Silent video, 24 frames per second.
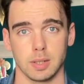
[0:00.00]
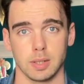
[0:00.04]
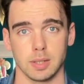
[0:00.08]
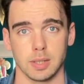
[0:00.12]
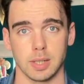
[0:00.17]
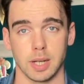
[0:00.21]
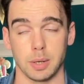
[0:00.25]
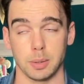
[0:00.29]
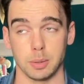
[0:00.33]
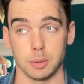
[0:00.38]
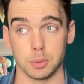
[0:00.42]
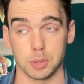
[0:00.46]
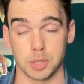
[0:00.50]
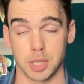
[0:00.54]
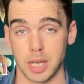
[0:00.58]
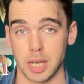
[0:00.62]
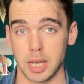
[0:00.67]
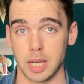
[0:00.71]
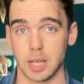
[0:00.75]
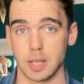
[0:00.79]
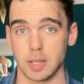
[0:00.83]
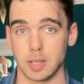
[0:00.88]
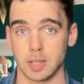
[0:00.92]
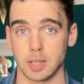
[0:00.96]
Now, it was
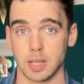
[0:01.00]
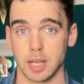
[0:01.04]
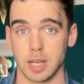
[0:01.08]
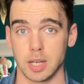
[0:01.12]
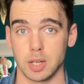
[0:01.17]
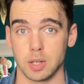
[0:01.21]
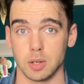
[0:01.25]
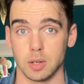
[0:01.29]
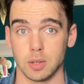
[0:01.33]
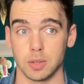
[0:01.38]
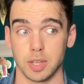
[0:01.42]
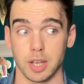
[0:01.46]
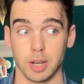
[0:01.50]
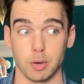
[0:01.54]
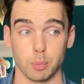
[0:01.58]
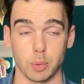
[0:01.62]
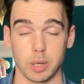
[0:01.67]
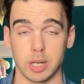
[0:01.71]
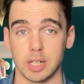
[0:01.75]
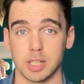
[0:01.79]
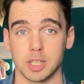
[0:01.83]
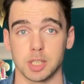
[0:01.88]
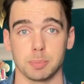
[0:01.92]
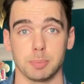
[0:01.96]
here that they got their
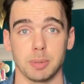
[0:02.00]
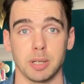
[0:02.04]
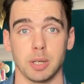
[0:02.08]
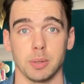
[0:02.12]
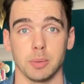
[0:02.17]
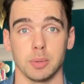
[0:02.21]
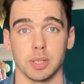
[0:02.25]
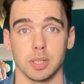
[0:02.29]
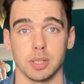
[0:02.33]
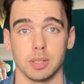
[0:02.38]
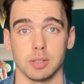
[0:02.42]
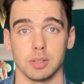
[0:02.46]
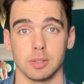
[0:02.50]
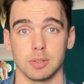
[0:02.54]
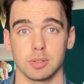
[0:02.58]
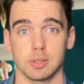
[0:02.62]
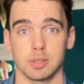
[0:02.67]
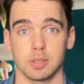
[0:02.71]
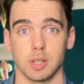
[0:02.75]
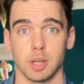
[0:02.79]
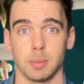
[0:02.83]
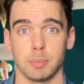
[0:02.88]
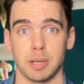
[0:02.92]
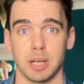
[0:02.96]
real
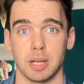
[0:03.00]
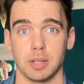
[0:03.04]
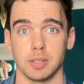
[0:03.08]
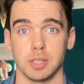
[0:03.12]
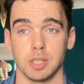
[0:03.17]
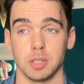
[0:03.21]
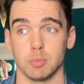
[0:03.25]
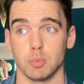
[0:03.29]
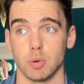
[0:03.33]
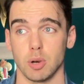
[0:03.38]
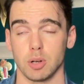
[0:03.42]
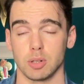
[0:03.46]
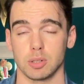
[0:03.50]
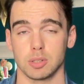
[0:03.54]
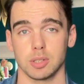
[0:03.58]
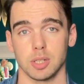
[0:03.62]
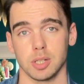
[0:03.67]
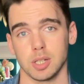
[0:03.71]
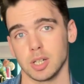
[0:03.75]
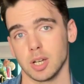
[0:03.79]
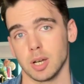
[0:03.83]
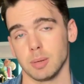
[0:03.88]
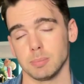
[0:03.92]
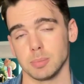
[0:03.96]
experience about the rocks
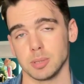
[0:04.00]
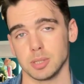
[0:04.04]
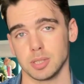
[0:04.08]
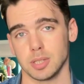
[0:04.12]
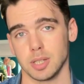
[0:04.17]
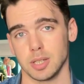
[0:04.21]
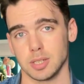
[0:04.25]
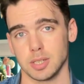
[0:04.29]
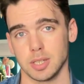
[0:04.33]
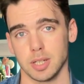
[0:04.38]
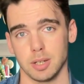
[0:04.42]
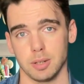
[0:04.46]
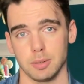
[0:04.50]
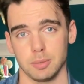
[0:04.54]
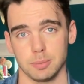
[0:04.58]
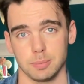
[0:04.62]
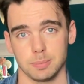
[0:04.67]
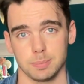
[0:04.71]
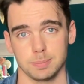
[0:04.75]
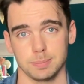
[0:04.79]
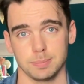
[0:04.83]
that encompassed their town.